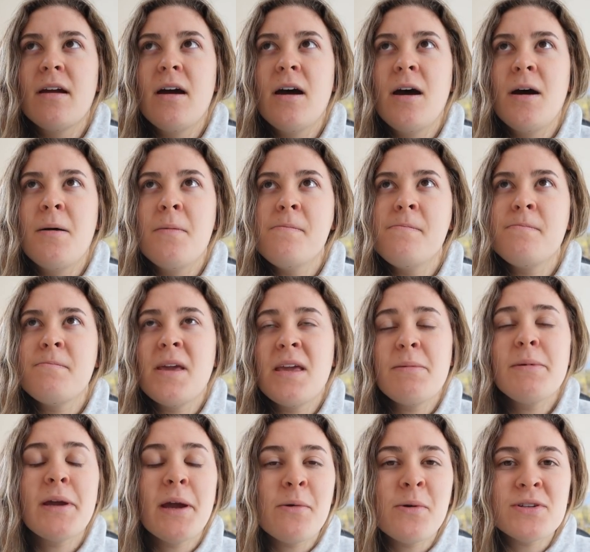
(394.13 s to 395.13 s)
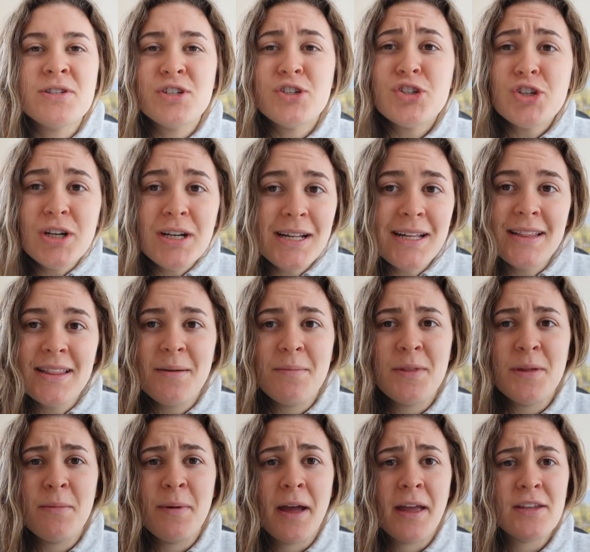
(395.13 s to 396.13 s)
maybe I wasn't treating them
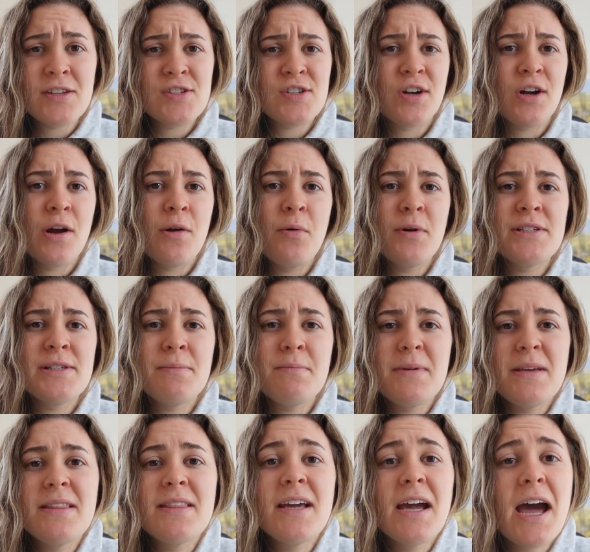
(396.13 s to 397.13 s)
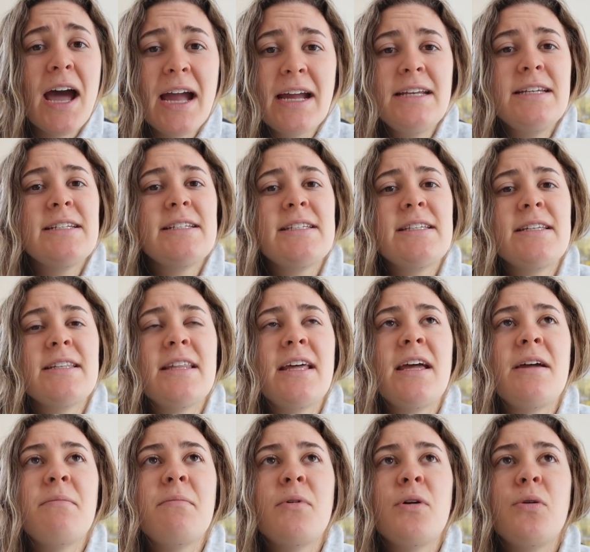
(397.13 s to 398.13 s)
the best, or I wasn't being the kindest to
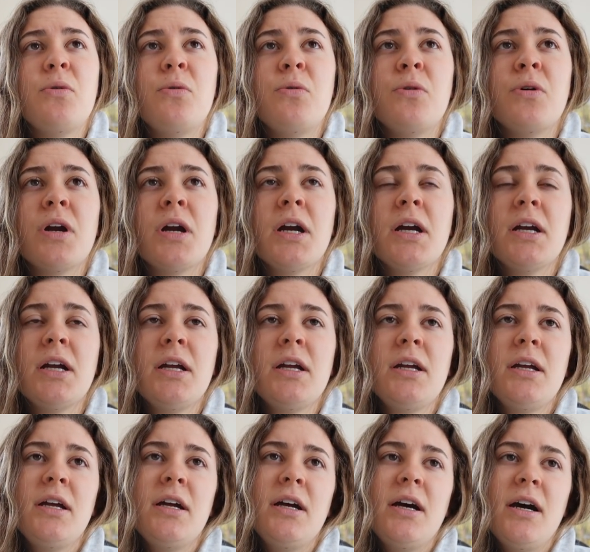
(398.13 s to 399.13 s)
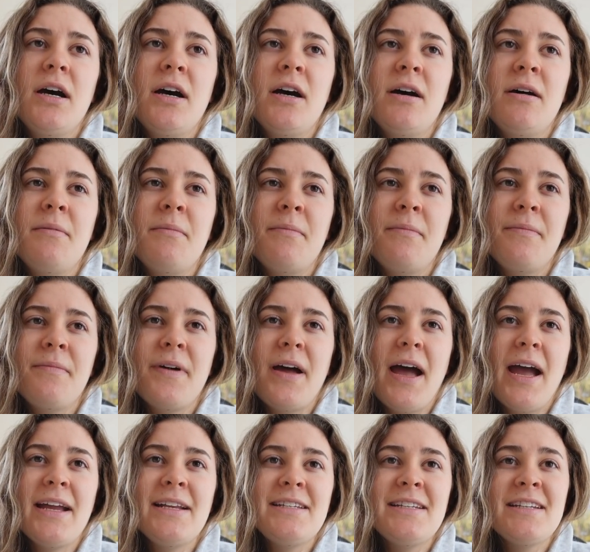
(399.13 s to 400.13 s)
them, or
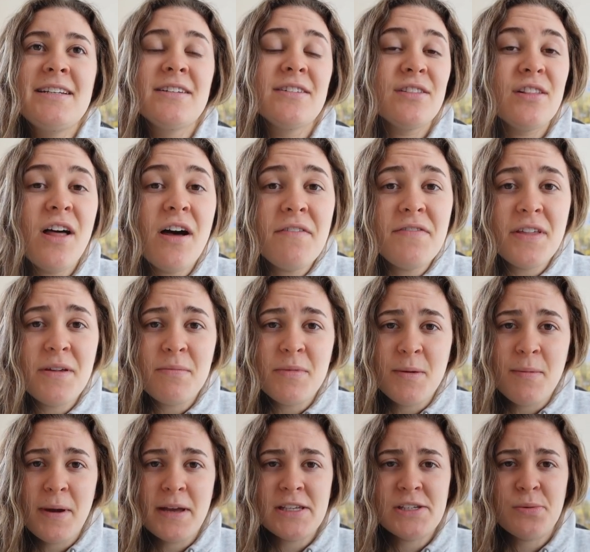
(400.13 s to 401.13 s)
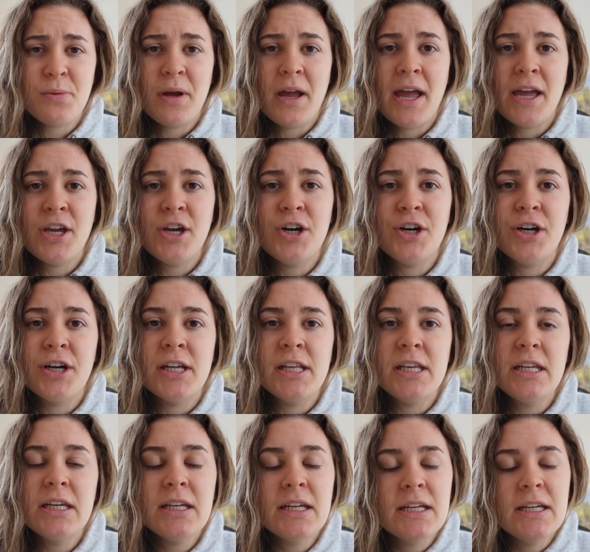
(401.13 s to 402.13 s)
I didn't love them the best way I
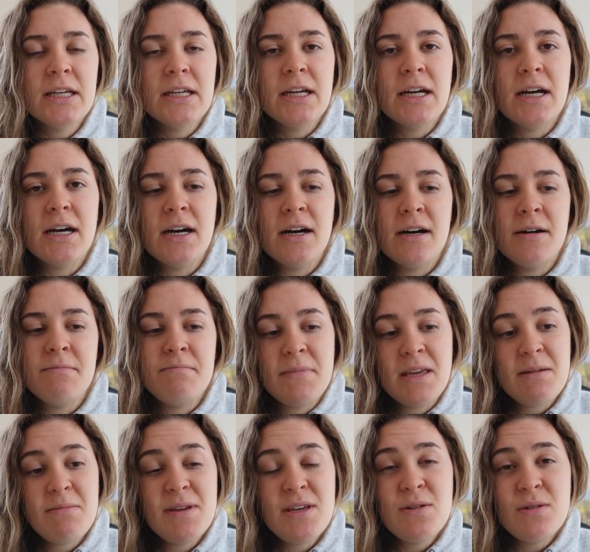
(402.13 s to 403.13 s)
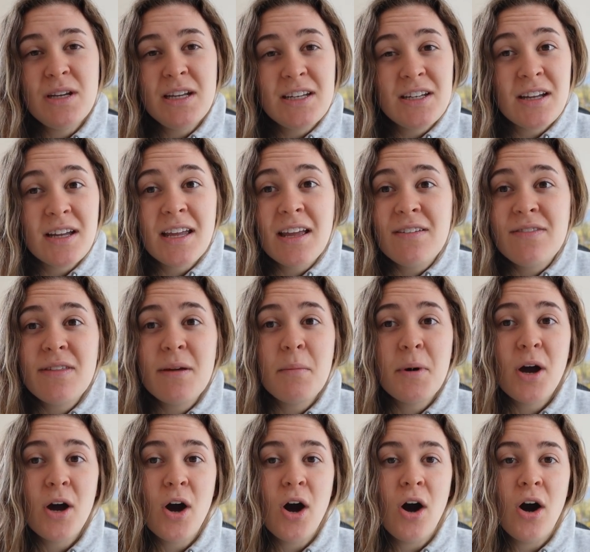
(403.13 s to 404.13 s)
could, maybe you need to give them
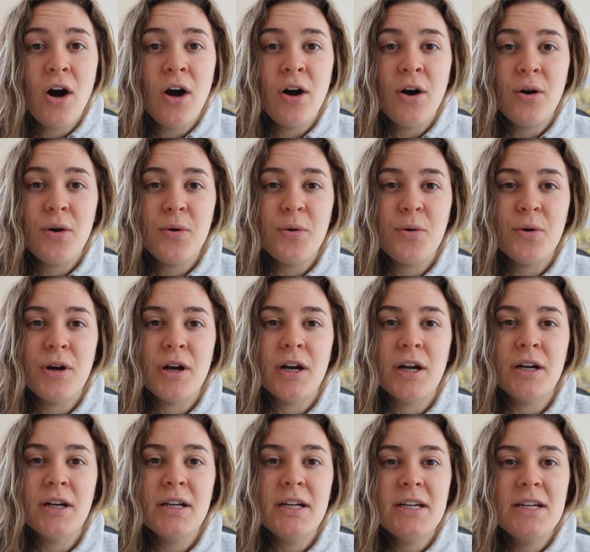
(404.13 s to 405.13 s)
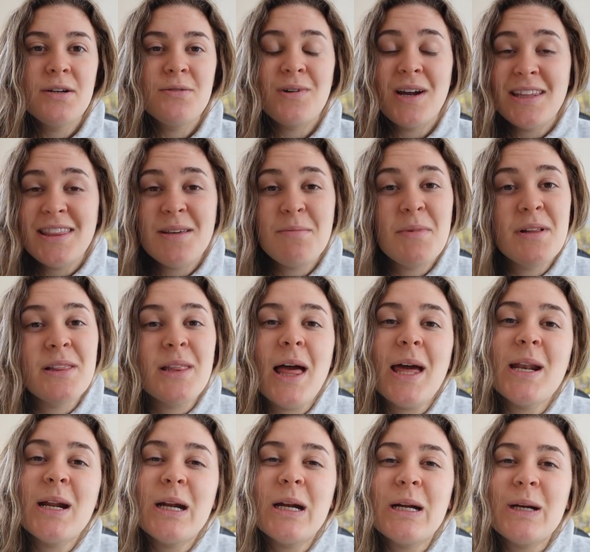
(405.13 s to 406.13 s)
a call or write them a
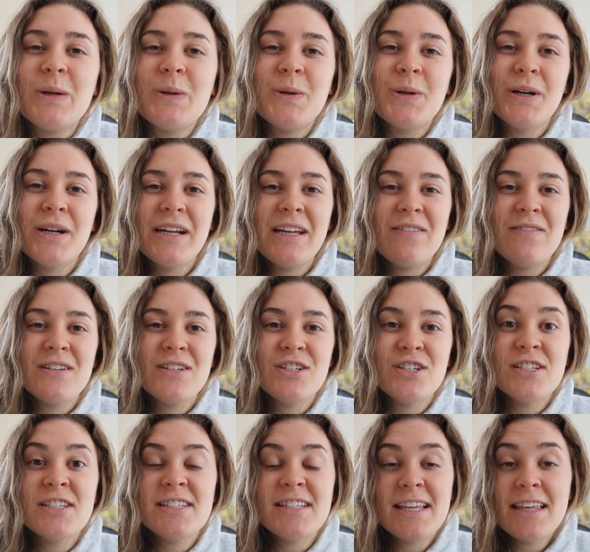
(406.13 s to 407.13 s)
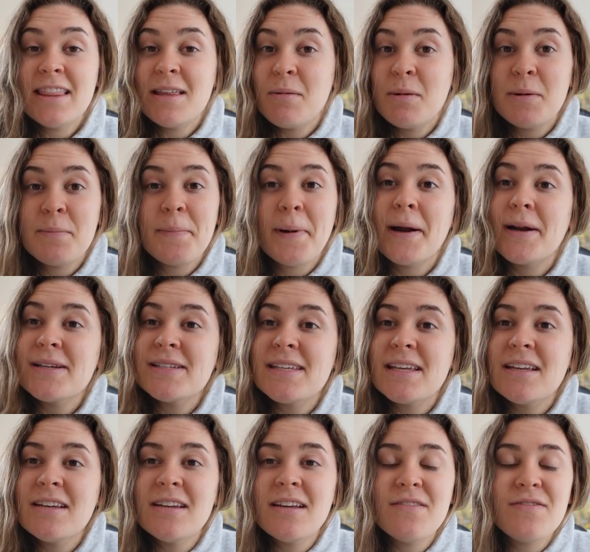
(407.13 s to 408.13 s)
letter or even just see them in
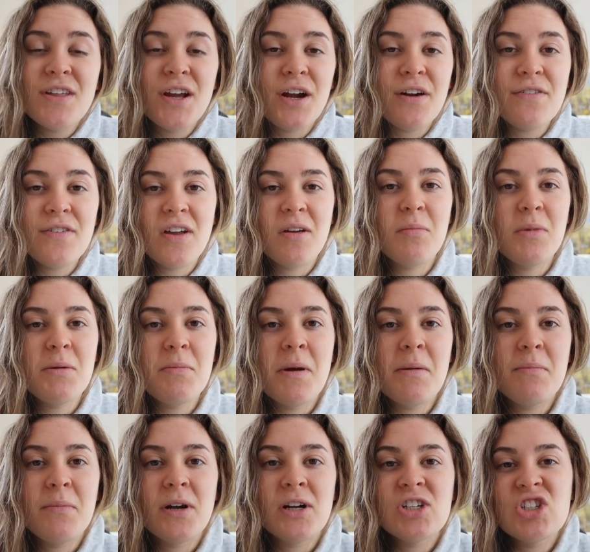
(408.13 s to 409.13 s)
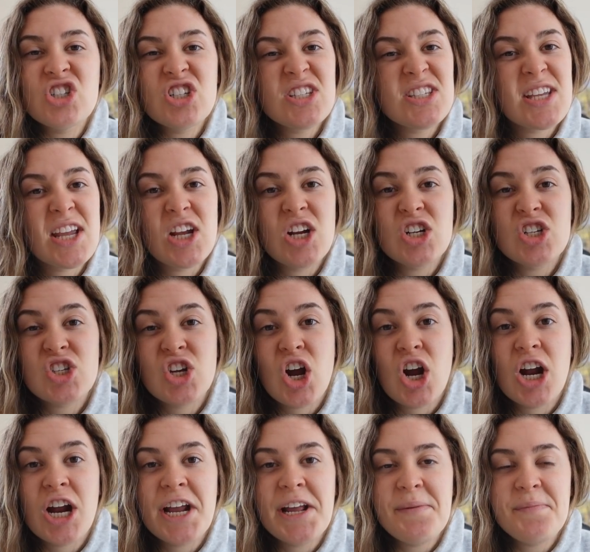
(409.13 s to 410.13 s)
person if they're a family member and just say you're
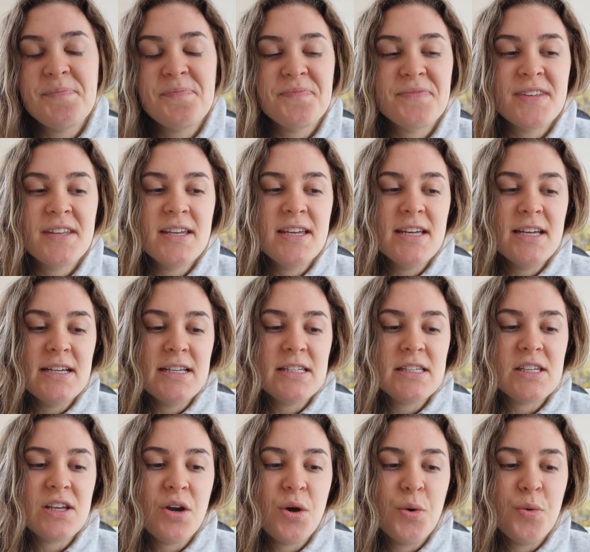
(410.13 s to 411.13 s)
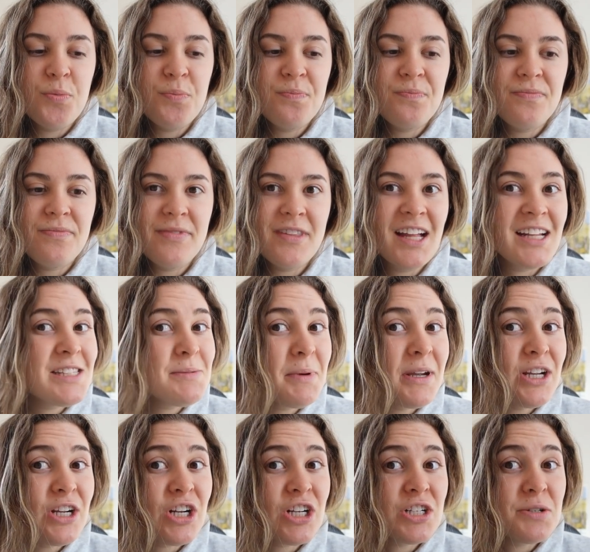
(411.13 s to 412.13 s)
sorry. So that's my
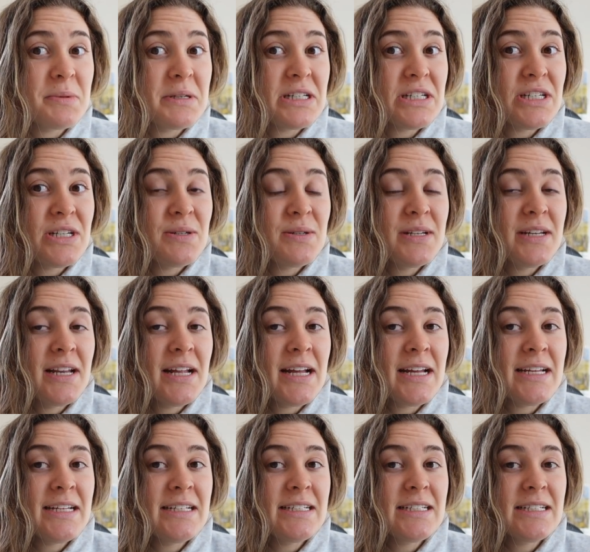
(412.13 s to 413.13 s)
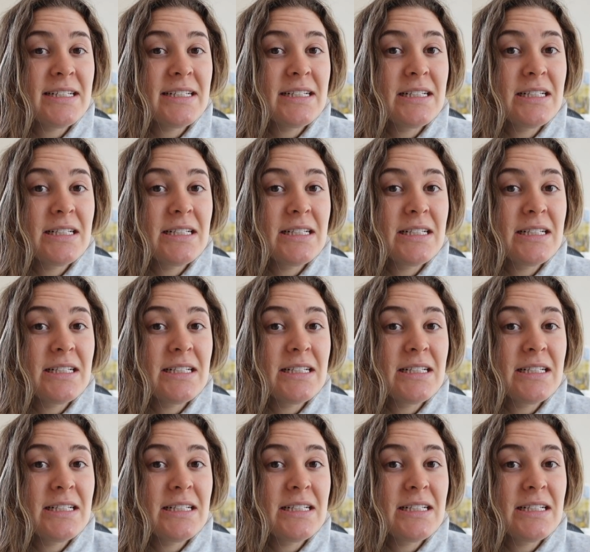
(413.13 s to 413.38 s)
encouragement to you today.